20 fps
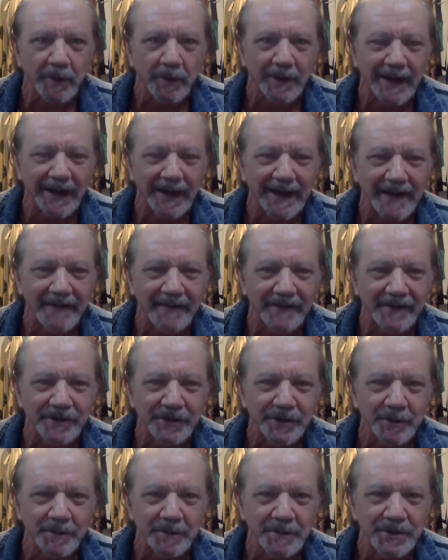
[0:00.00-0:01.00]
when I gave it
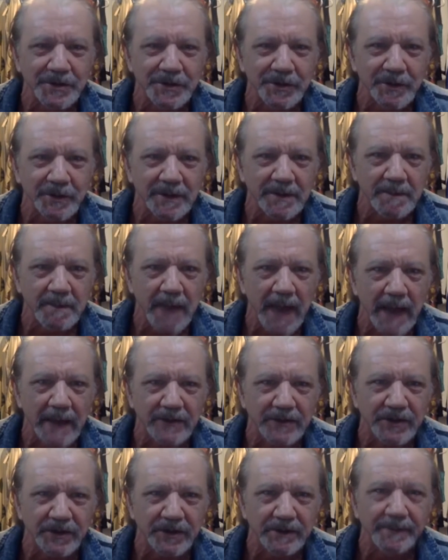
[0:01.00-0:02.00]
to him, as you can
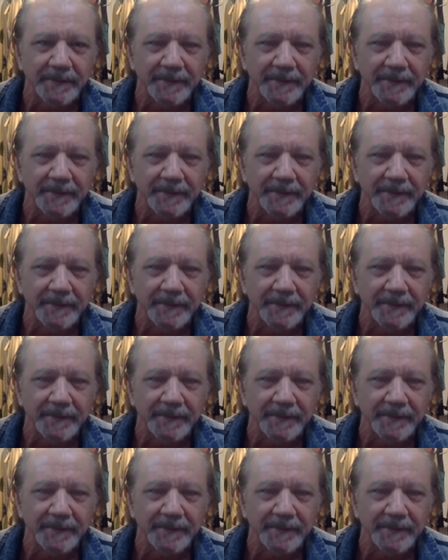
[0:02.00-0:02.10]
imagine.